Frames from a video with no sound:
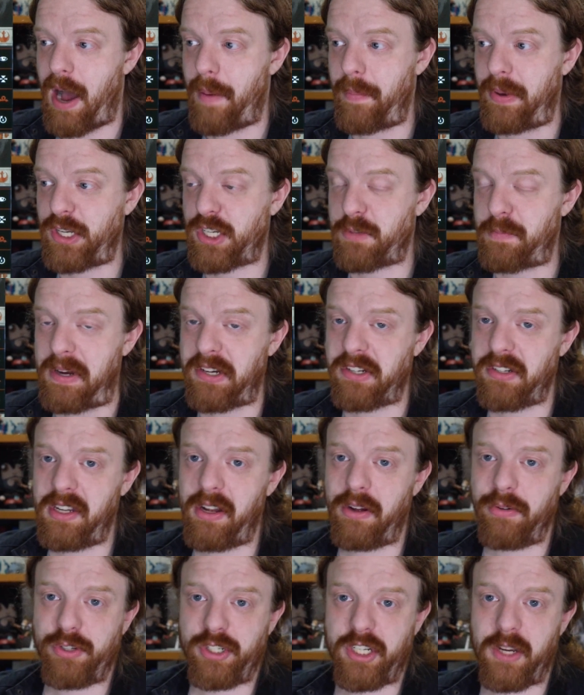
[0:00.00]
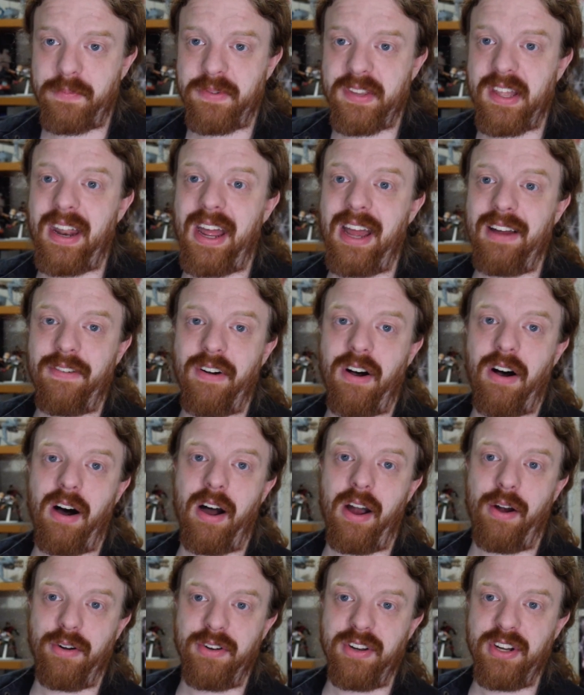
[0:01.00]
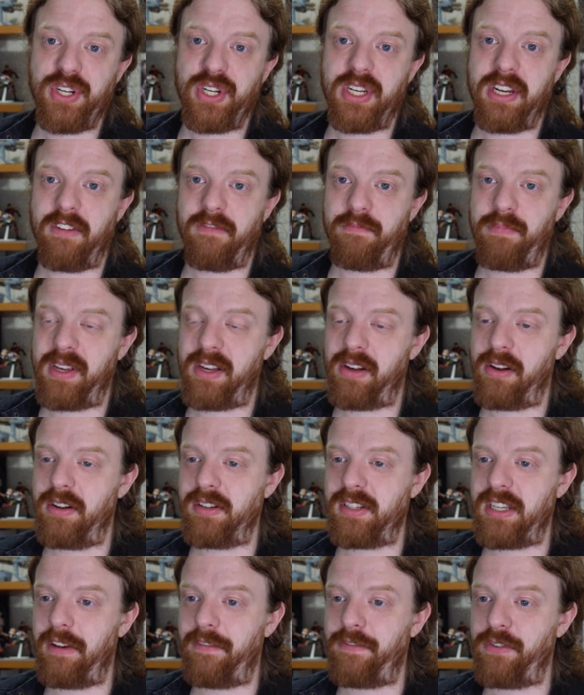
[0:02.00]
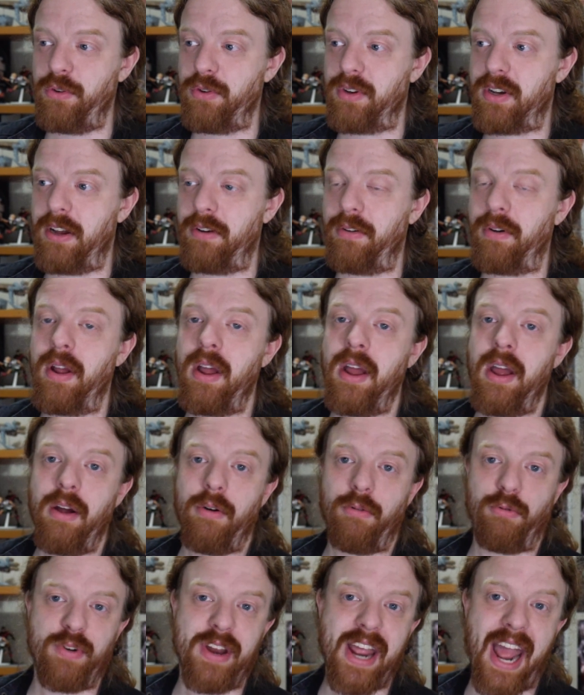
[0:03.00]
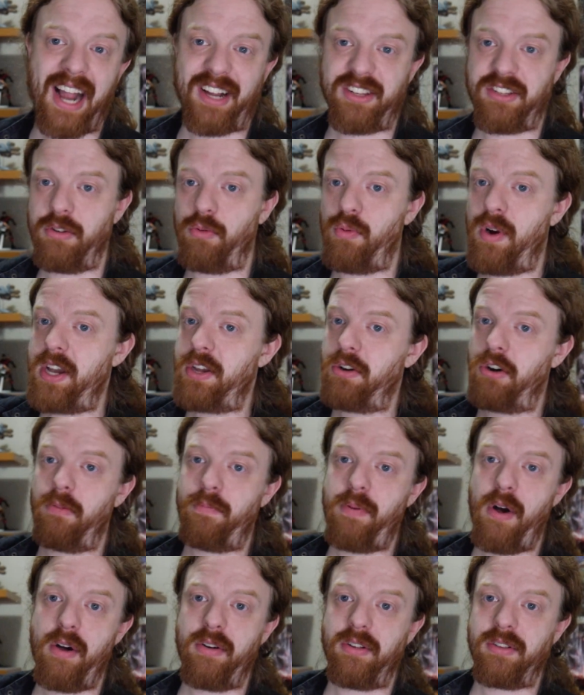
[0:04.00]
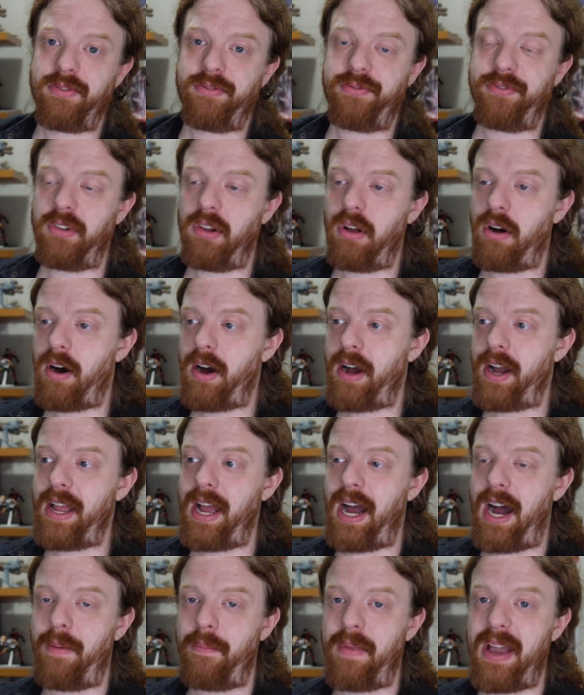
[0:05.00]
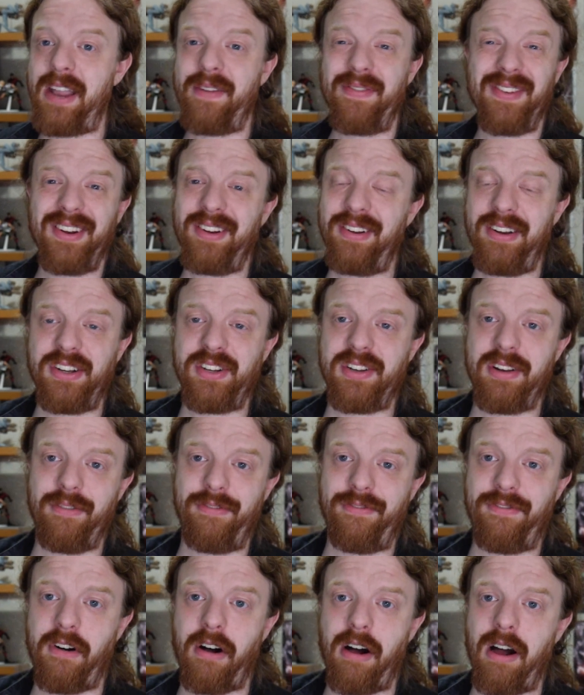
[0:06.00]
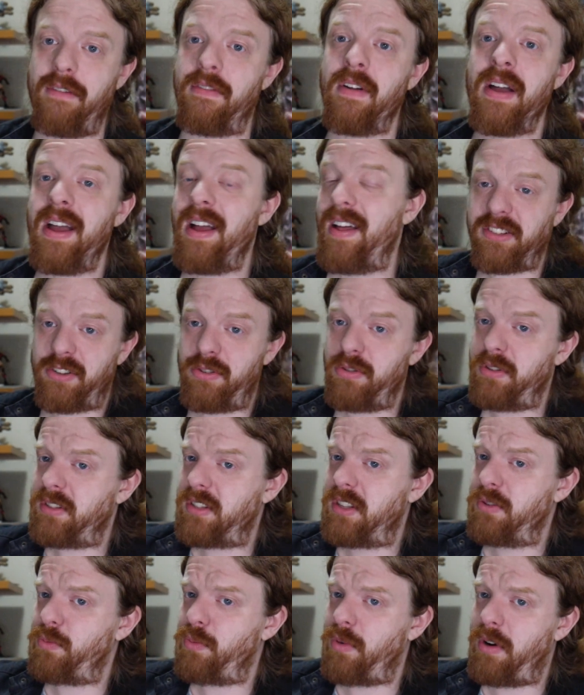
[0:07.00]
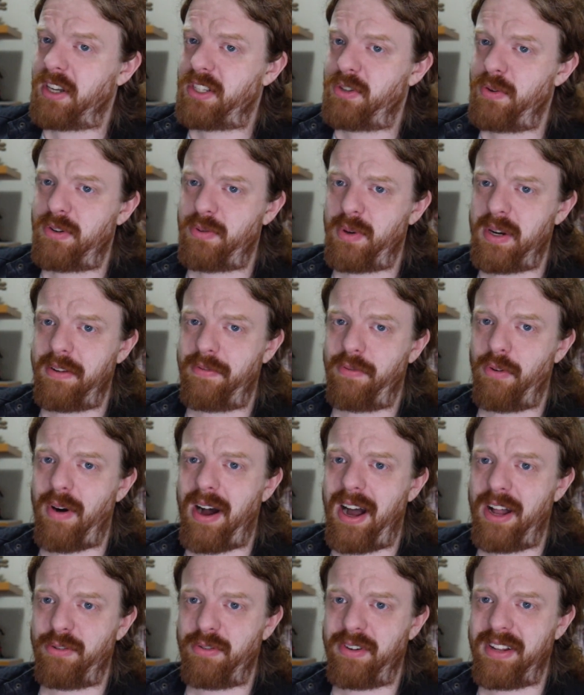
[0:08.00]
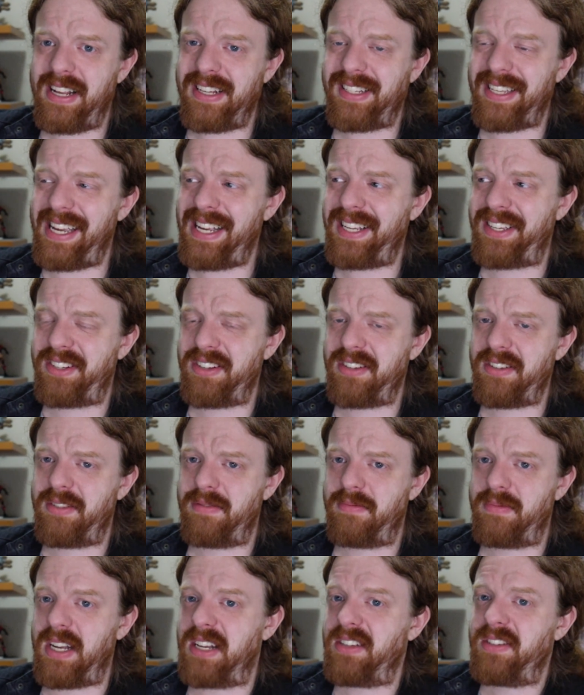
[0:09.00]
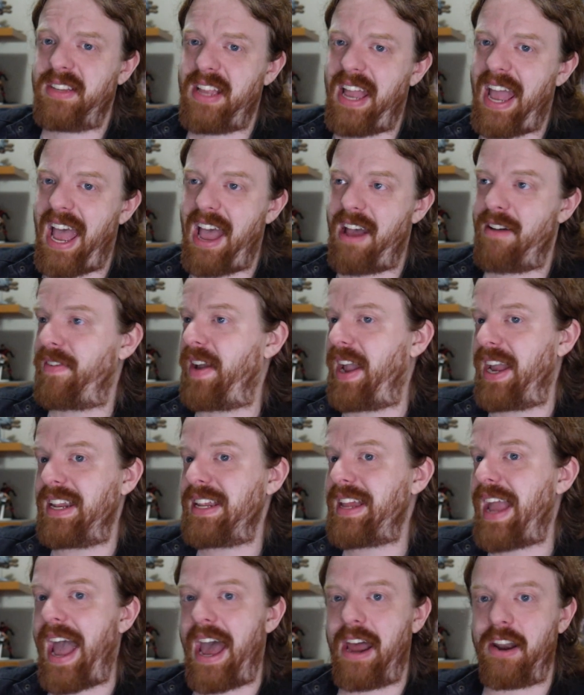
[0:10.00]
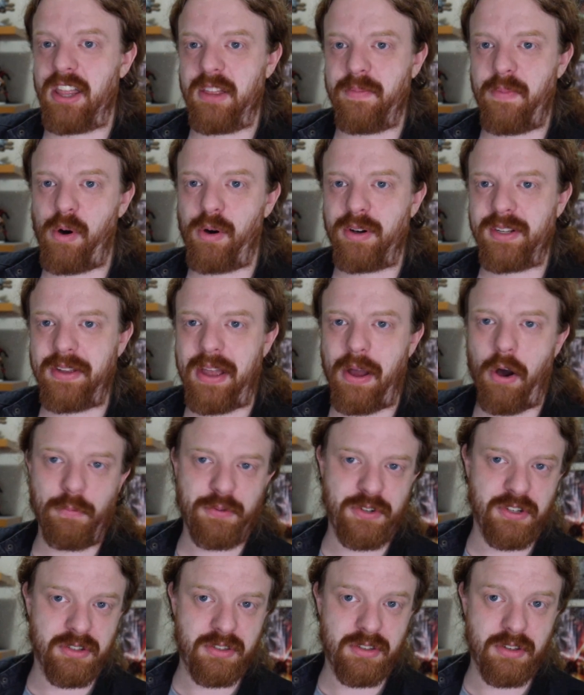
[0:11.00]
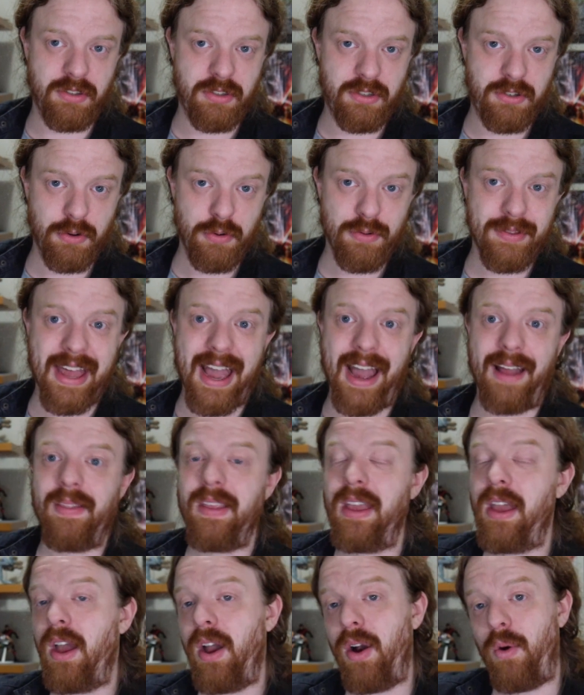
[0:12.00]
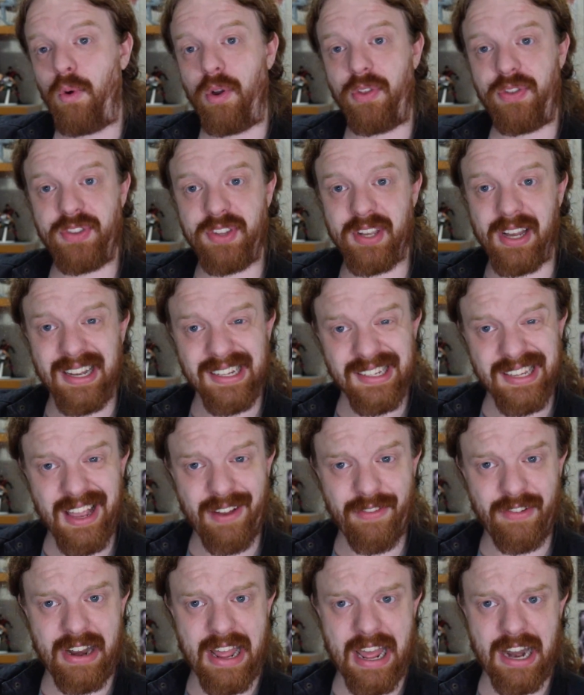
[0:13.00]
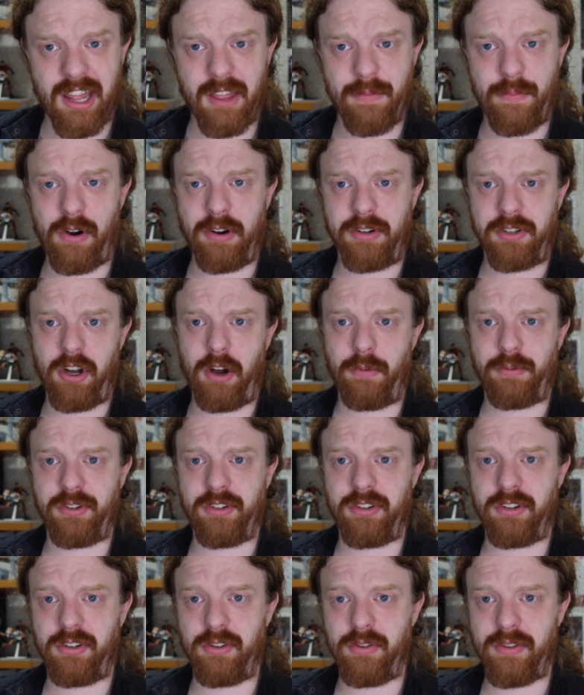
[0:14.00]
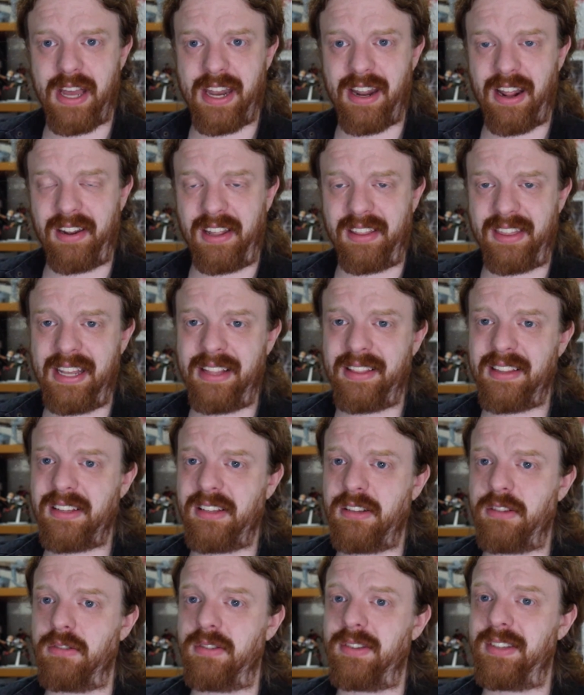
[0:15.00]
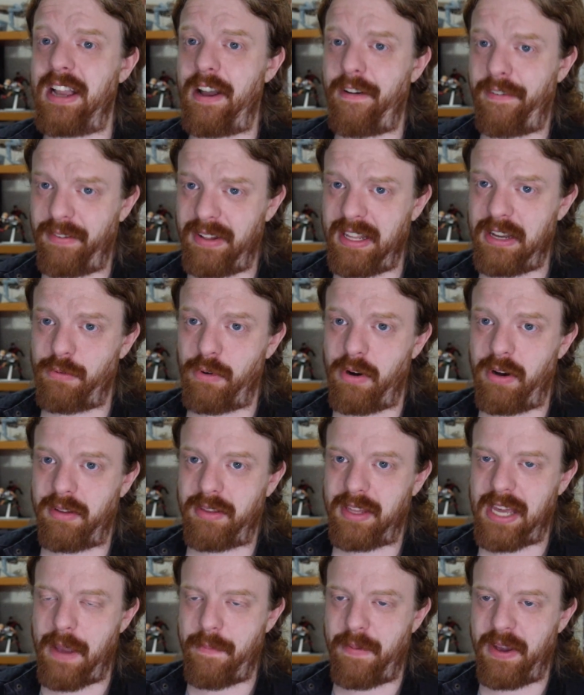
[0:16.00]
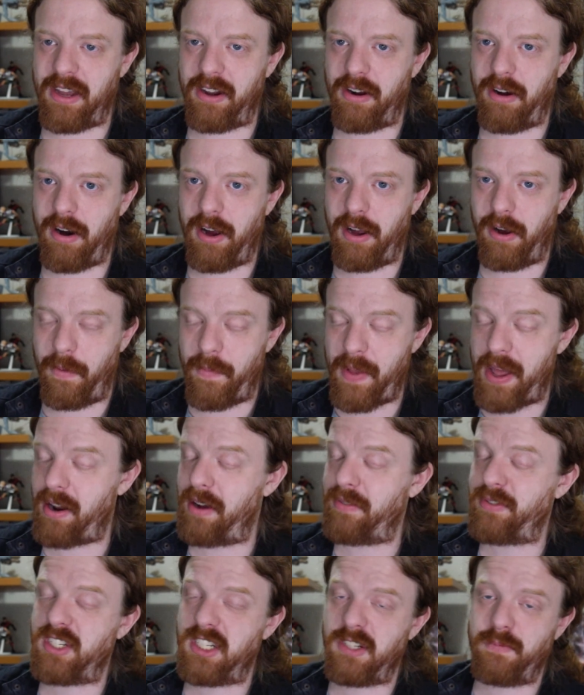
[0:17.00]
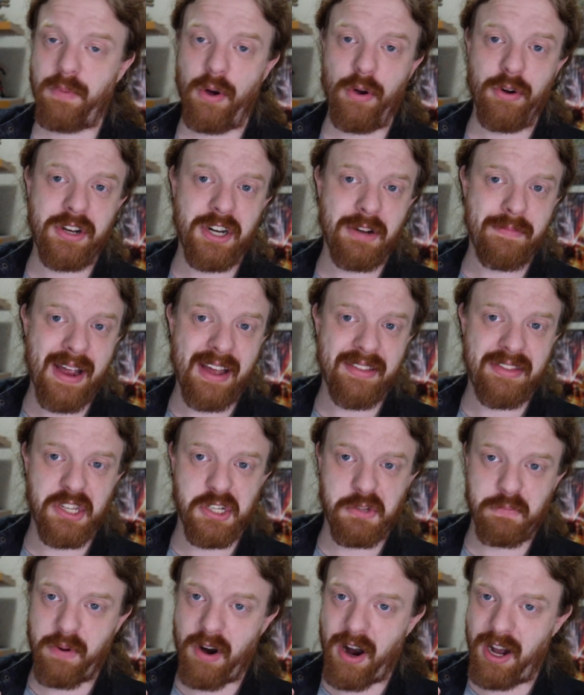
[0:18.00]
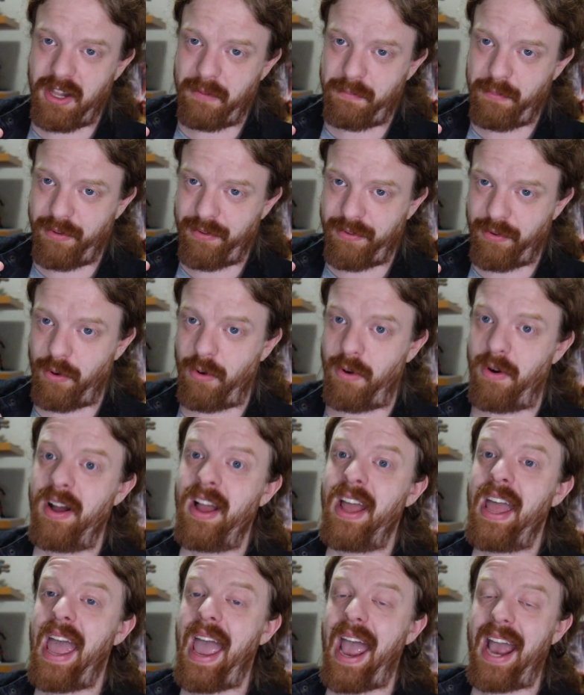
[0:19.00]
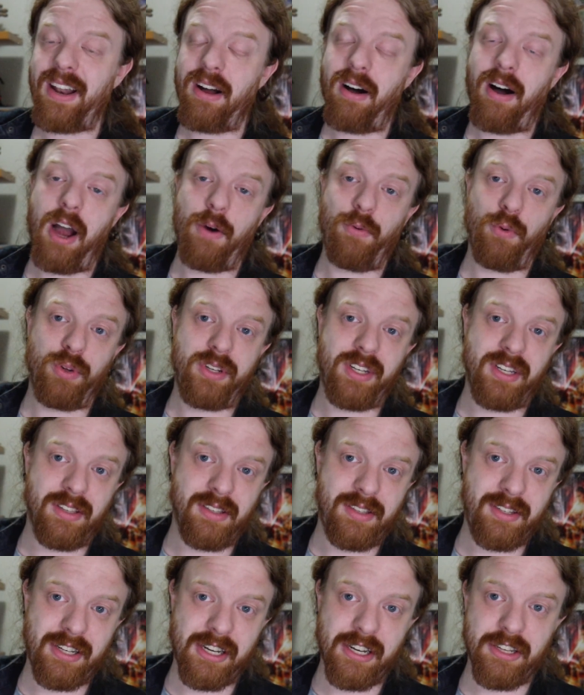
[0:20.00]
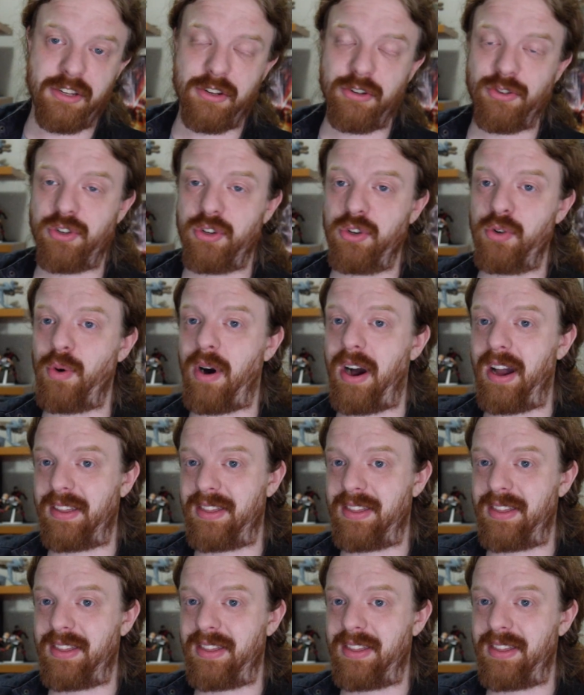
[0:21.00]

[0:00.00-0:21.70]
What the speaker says: Especially on ships that have higher initiative, because if you can react to where your opponents fly, even at initiative 5, and as good as the Y22400 is, it just doesn't have any out-of-the-box options to do that. What does have an out-of-the-box option to do that, and I think this is definitely worth keeping an eye on, and I've spoken about this pilot before, and I will continue to.